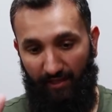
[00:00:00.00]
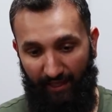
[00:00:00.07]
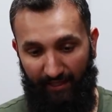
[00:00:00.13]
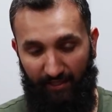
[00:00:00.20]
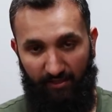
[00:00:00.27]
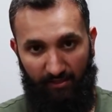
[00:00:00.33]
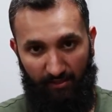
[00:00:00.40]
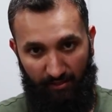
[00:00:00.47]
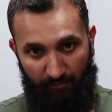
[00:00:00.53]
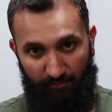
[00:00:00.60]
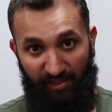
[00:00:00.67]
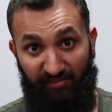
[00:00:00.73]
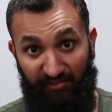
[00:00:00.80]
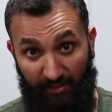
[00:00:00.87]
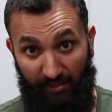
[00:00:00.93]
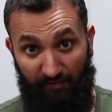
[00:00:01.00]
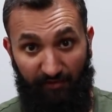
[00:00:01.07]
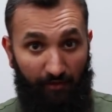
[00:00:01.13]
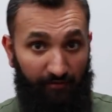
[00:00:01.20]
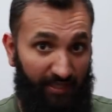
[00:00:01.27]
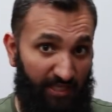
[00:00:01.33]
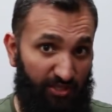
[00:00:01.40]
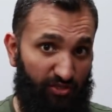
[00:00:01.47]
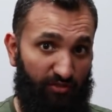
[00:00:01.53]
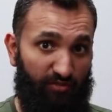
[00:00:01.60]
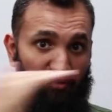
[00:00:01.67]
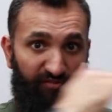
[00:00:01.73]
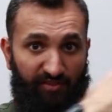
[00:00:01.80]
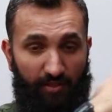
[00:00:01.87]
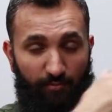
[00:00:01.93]
like basically
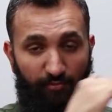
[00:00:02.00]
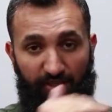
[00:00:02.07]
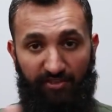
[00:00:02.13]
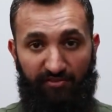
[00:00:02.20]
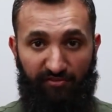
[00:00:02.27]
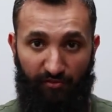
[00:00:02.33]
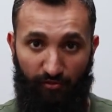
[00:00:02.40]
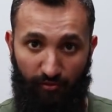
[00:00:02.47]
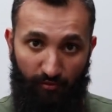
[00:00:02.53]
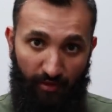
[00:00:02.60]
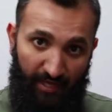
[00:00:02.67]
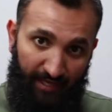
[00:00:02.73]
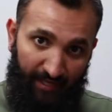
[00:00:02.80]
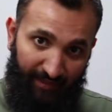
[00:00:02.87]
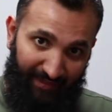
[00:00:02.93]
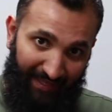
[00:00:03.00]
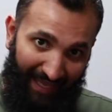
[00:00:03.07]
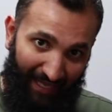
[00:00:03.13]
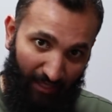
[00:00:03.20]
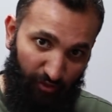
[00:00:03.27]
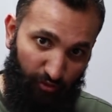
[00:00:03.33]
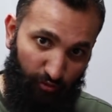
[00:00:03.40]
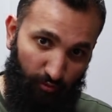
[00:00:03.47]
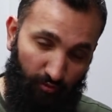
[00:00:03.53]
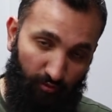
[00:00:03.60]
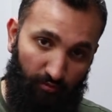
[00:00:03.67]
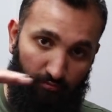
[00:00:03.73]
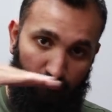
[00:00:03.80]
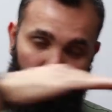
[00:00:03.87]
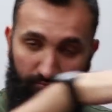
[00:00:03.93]
foundations and a bridge. So the
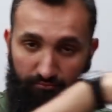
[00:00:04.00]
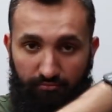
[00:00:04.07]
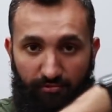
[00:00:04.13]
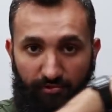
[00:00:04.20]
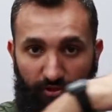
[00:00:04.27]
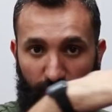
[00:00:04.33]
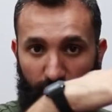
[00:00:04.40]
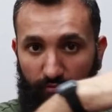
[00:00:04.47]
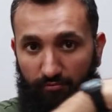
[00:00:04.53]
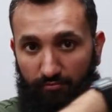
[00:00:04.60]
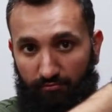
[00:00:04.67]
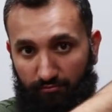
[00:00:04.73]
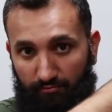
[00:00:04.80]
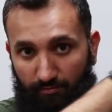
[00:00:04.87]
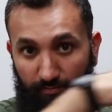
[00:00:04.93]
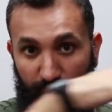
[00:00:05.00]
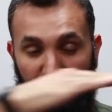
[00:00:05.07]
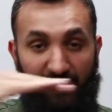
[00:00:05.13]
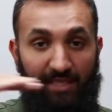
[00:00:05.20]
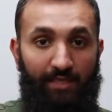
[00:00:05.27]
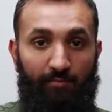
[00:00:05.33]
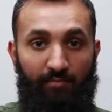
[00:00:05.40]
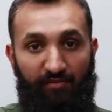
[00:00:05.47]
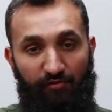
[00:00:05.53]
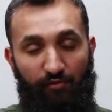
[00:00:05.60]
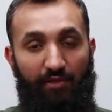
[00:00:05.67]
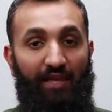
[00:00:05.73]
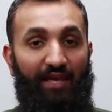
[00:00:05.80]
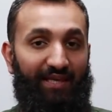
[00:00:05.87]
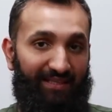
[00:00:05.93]
actual, beam, if
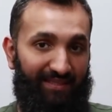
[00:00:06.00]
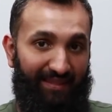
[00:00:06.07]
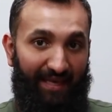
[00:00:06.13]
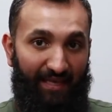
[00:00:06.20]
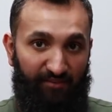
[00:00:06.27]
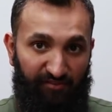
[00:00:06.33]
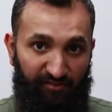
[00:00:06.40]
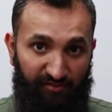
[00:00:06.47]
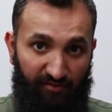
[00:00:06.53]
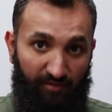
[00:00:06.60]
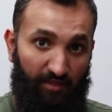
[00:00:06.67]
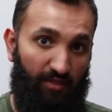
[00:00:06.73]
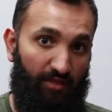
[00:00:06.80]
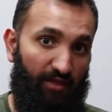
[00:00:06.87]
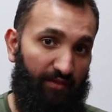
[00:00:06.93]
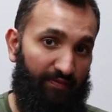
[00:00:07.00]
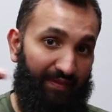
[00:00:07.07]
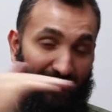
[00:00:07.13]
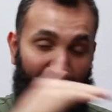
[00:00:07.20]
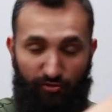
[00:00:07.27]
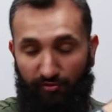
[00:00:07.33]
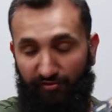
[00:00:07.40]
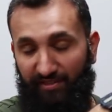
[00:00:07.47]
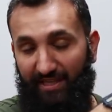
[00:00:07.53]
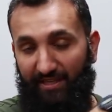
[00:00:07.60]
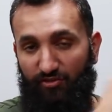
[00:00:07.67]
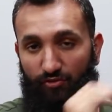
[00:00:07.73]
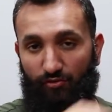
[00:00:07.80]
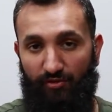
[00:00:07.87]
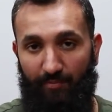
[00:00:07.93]
you like, that's natural
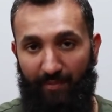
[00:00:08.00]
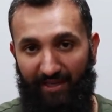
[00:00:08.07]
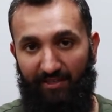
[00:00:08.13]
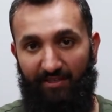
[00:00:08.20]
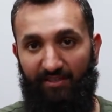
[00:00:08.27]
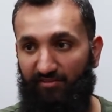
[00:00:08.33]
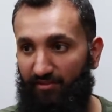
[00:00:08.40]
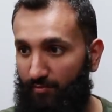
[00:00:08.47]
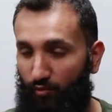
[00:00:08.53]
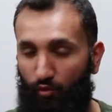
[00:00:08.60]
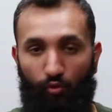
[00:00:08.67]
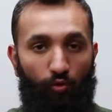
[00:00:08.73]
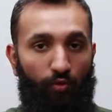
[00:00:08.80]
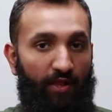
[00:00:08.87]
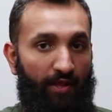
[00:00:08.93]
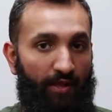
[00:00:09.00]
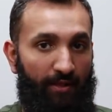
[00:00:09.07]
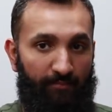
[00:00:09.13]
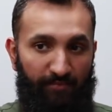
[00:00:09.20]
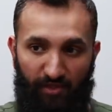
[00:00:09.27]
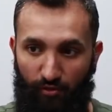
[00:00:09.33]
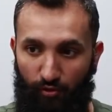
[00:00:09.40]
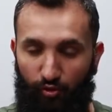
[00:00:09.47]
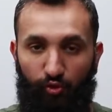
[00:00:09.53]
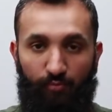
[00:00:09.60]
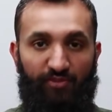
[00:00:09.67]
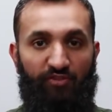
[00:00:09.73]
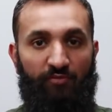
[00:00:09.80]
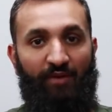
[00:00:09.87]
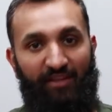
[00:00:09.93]
selection, or the mechanism, or
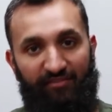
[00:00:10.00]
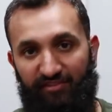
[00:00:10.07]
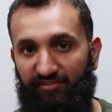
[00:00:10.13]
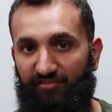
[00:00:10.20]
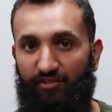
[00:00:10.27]
human chimpanzee